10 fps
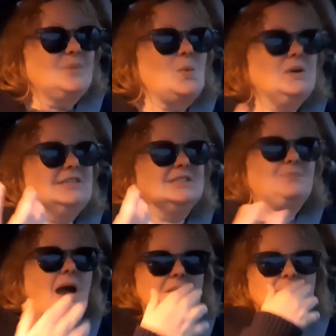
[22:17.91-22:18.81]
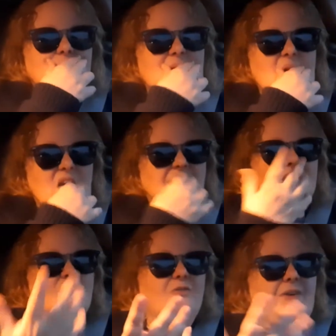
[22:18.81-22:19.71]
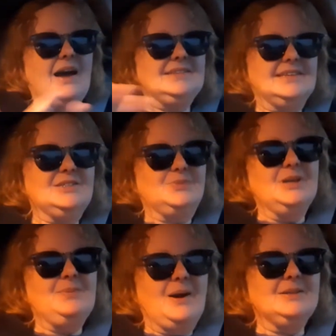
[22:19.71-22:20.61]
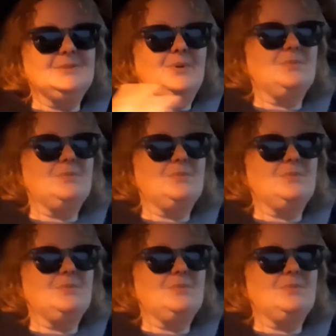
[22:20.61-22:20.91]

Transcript: which is probably, you know, fast. That's 20 pounds per